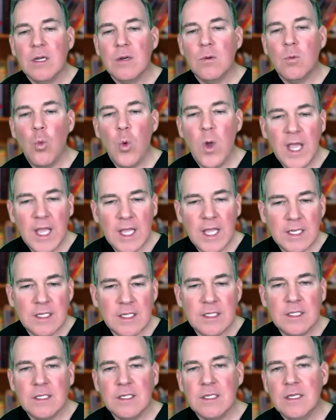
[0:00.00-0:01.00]

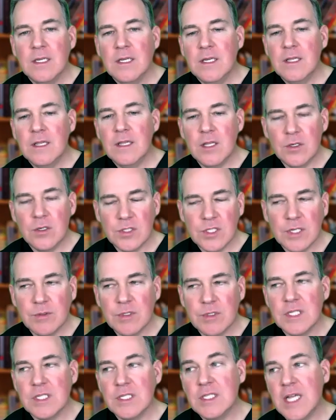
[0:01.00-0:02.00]
wind, those
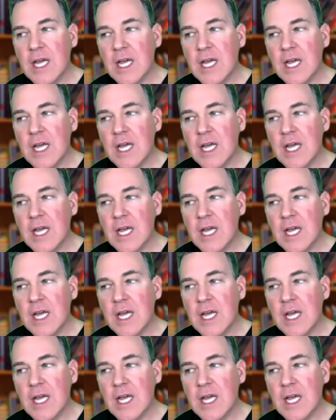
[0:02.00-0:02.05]
types of things.